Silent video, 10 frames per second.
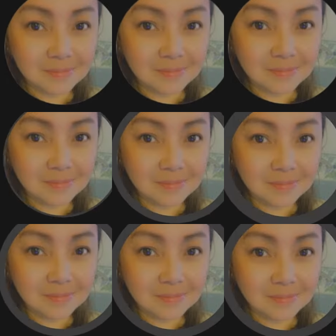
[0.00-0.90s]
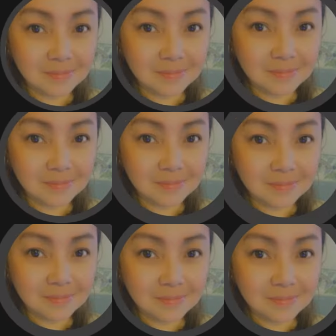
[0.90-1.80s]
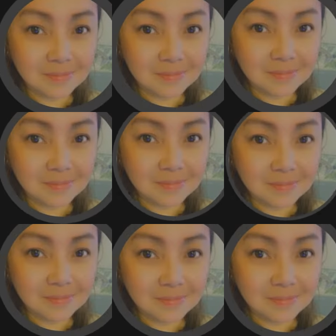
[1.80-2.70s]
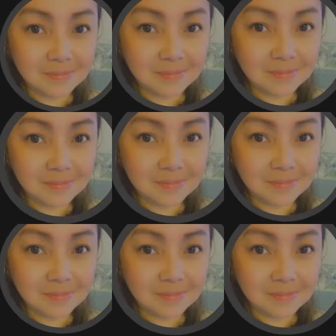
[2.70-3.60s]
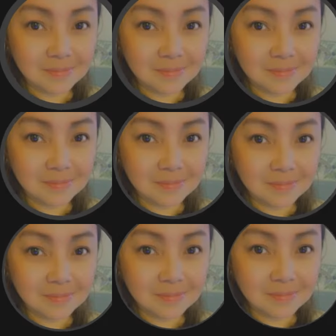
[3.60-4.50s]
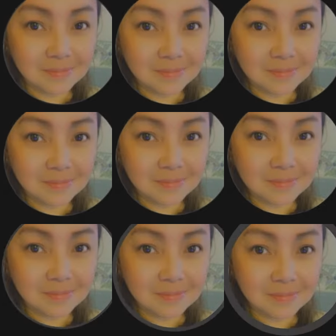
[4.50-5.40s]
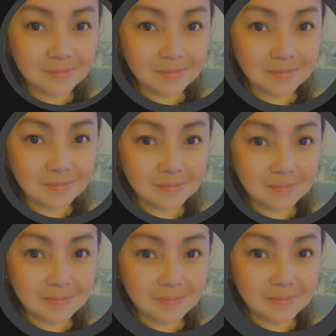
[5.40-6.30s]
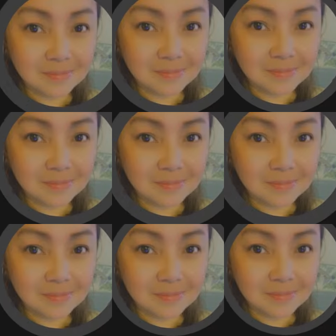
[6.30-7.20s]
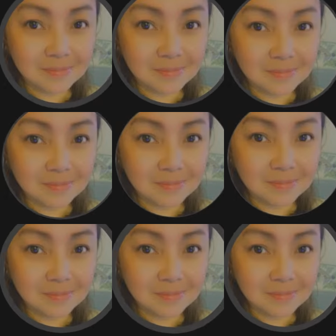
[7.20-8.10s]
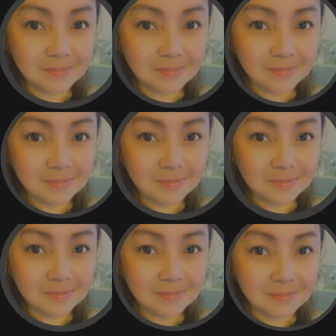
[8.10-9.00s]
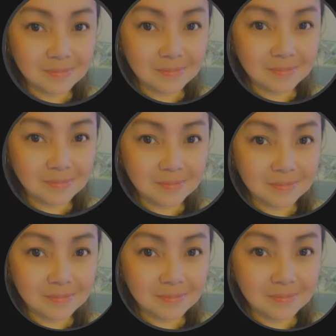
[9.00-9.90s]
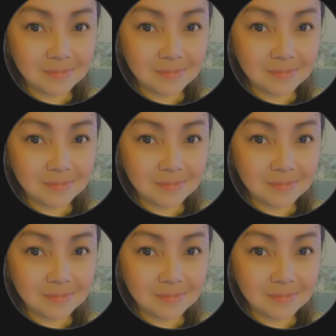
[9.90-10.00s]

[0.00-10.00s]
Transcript: Things can fall apart, but I know that I don't want you to go.